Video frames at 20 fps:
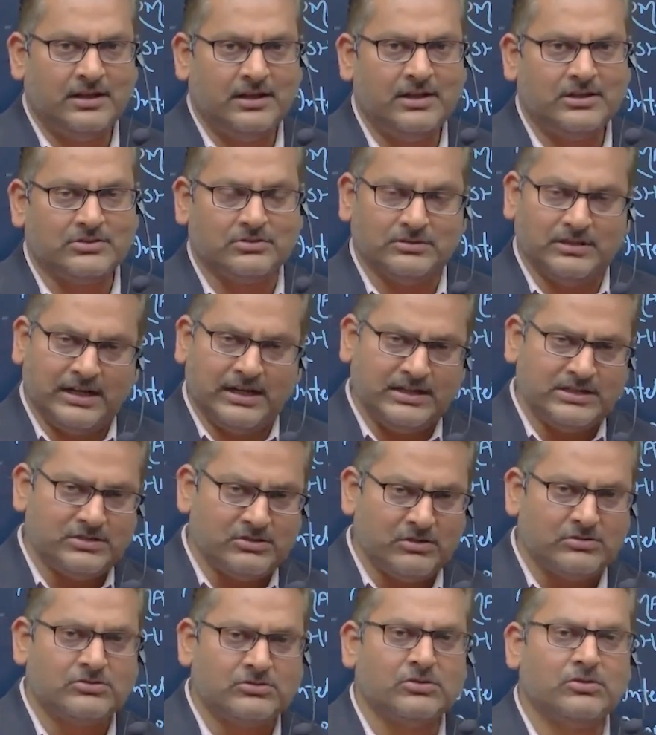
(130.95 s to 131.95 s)
So that is
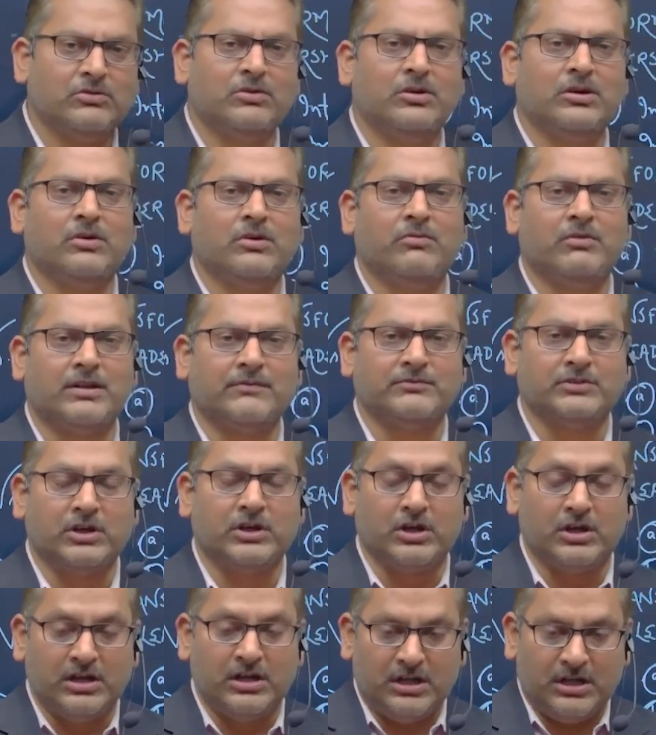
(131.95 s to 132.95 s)
also one of the
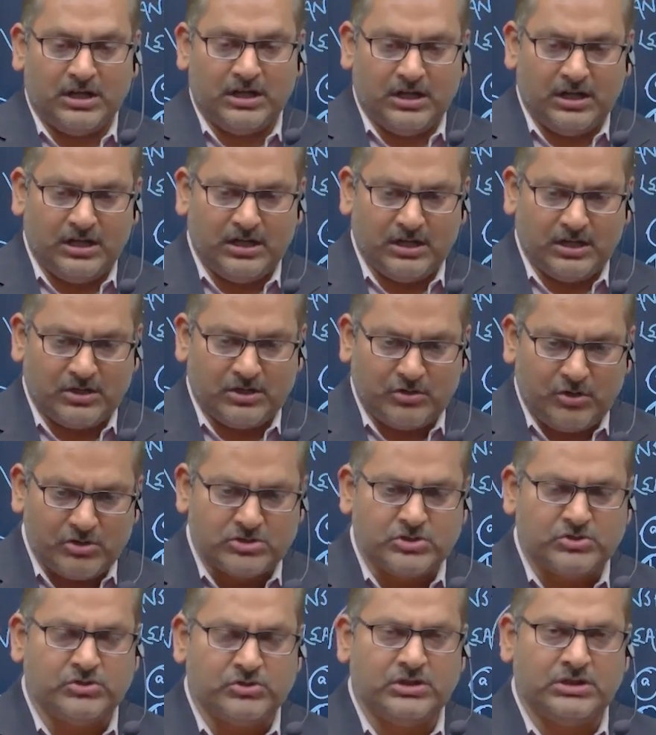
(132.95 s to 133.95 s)

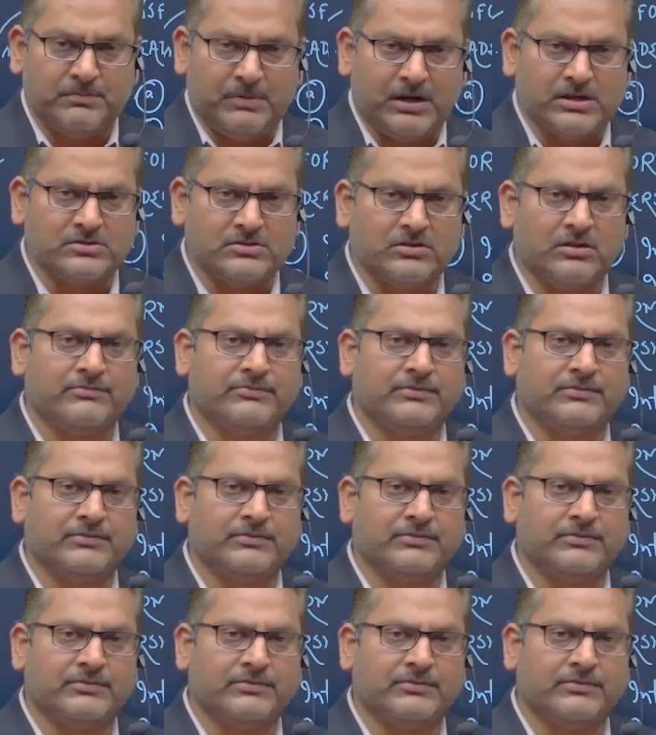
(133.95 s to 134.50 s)
constituent parts of